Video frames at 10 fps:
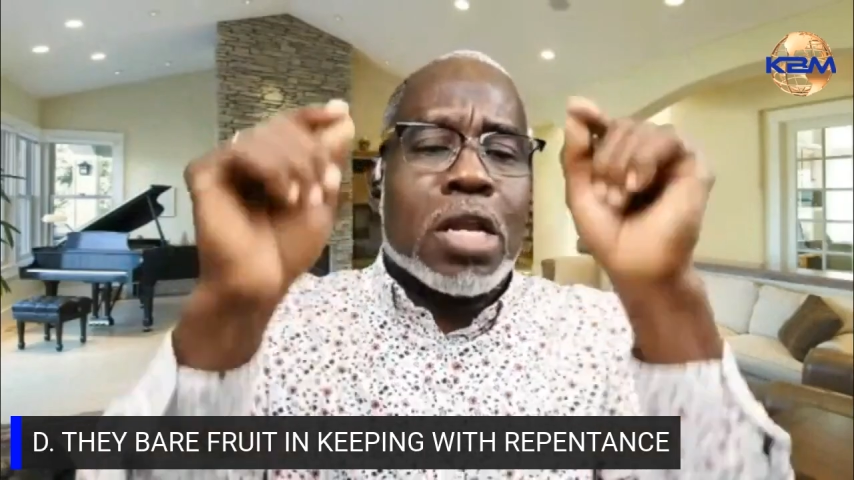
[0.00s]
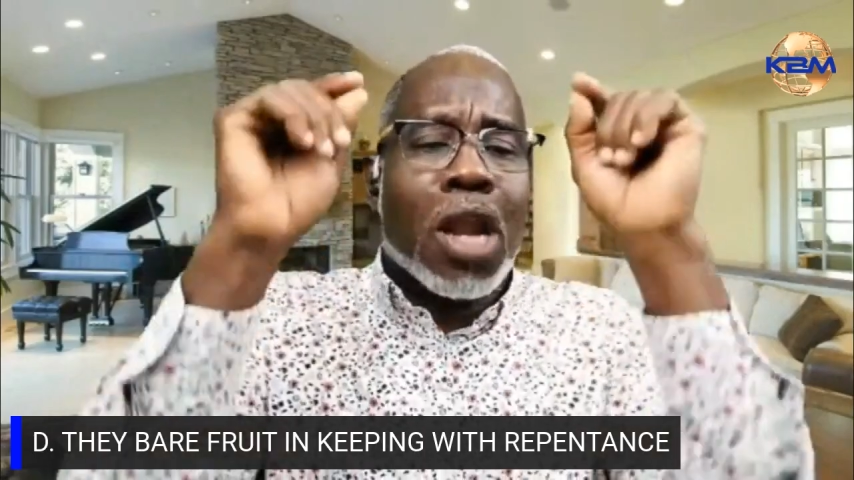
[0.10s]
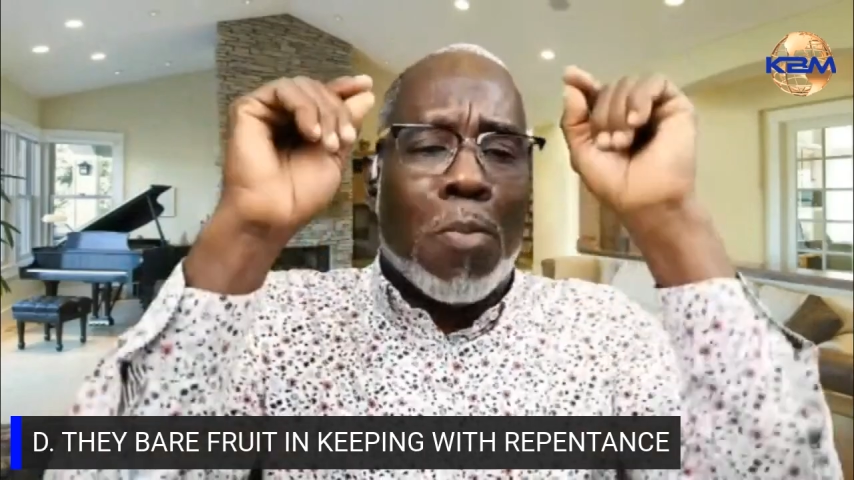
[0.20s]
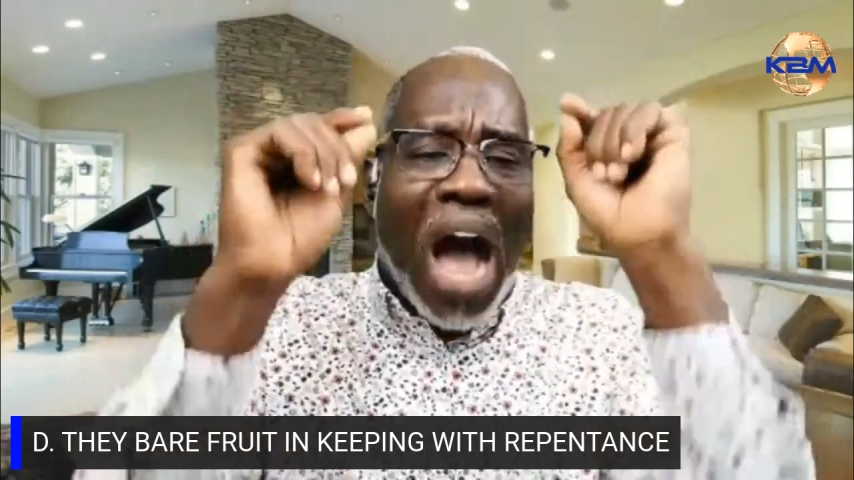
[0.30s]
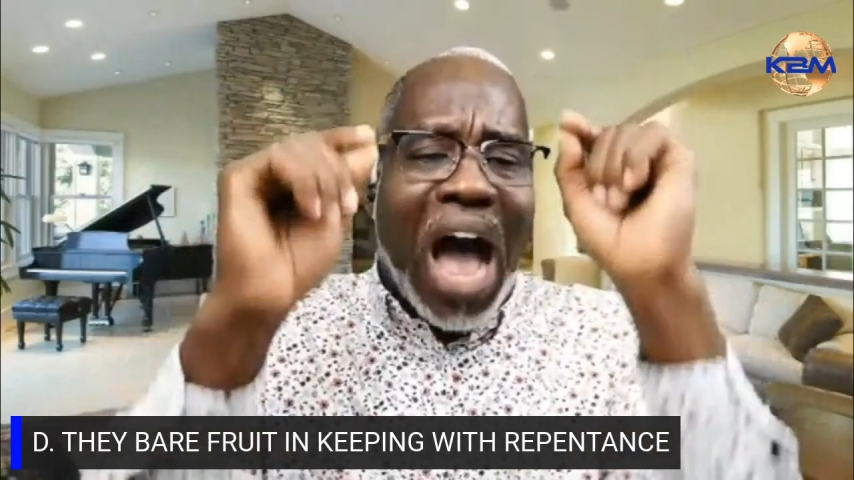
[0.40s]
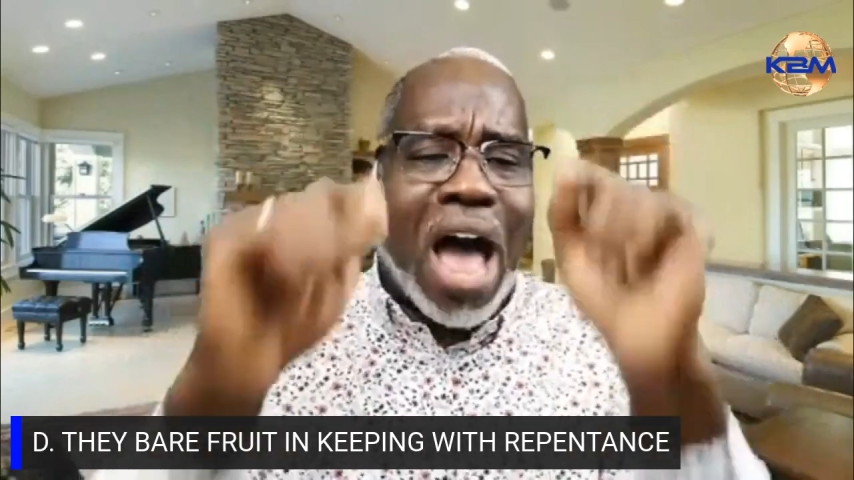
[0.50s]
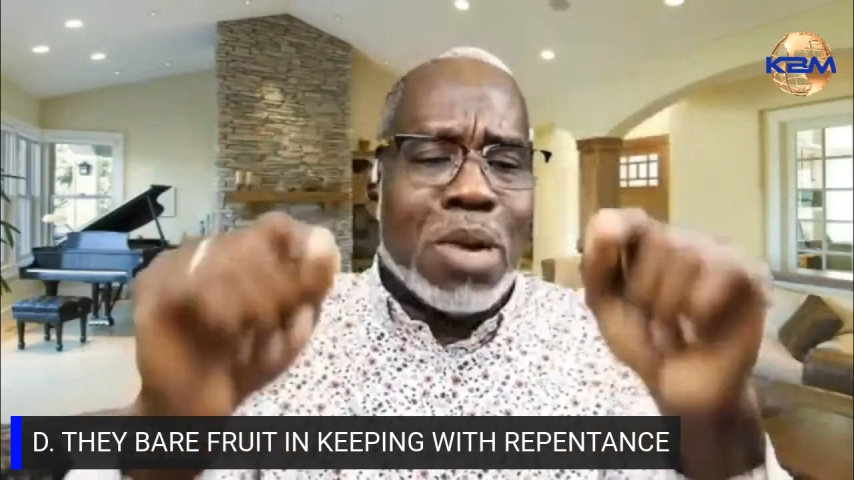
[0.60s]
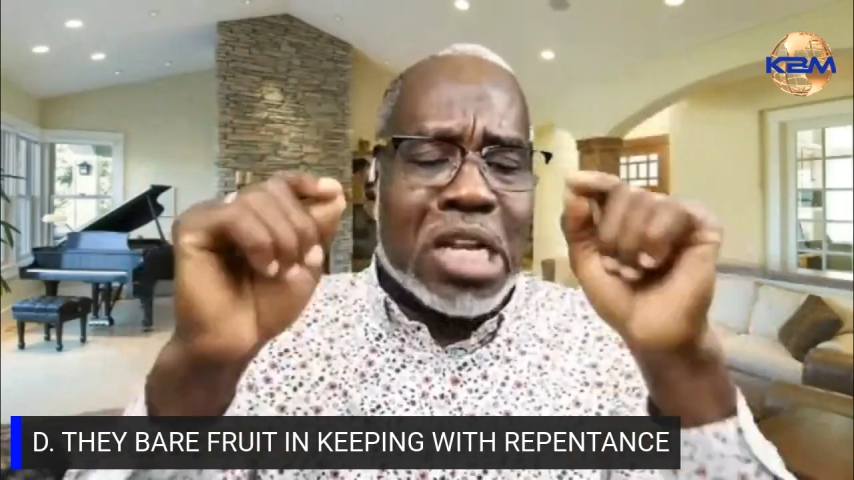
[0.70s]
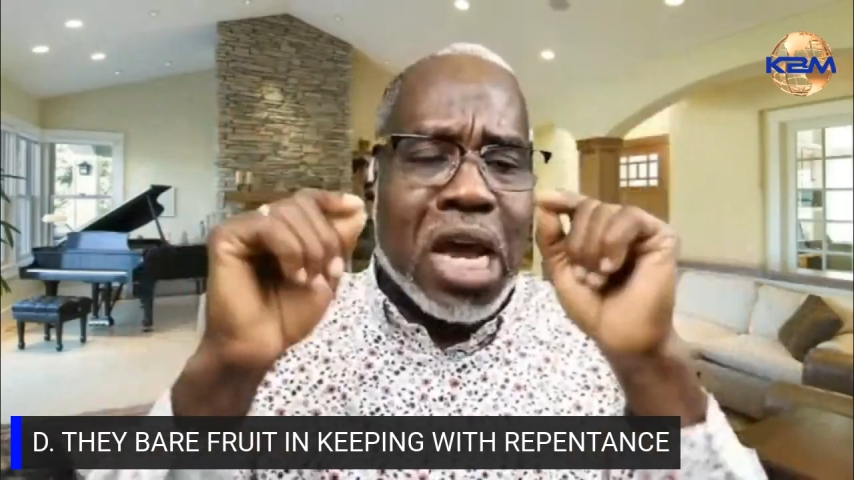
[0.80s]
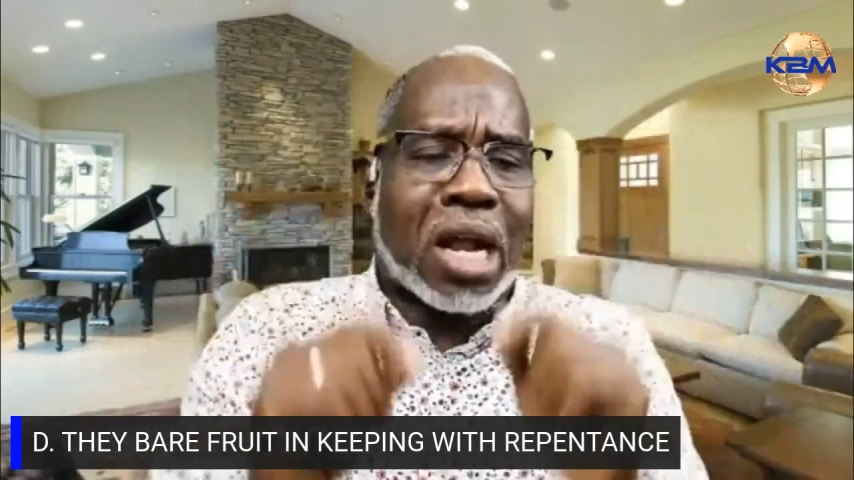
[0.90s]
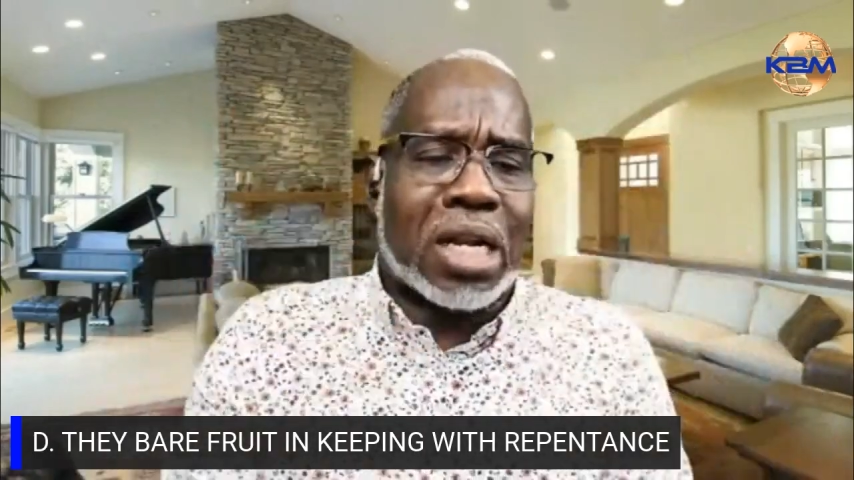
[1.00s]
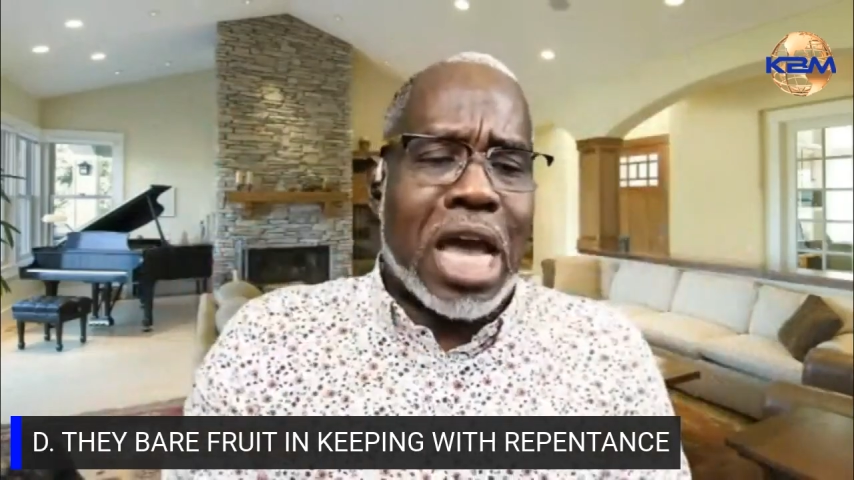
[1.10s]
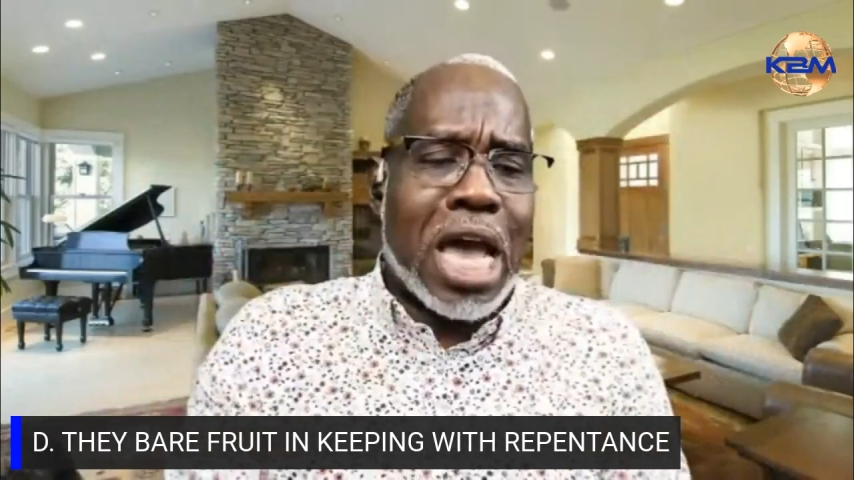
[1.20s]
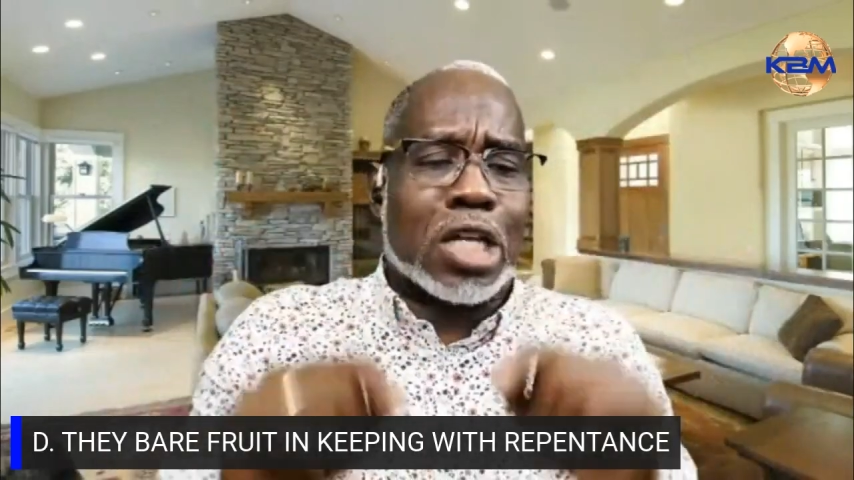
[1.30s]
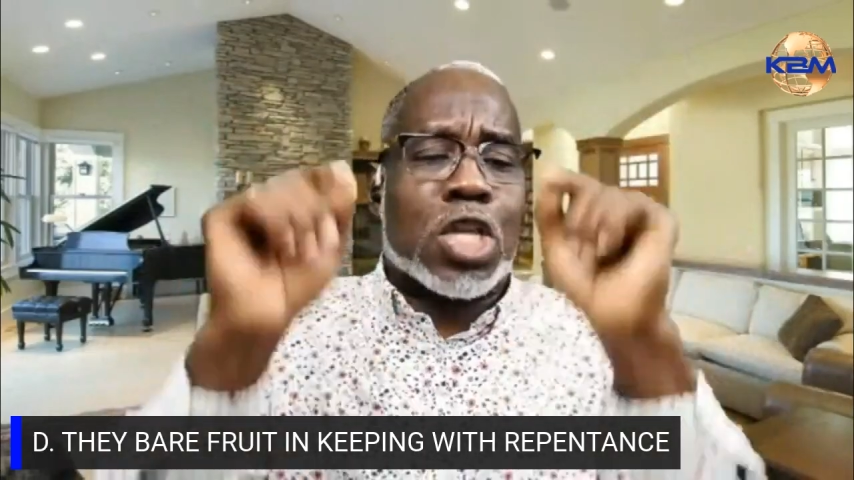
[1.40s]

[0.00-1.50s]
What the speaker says: Bible declares,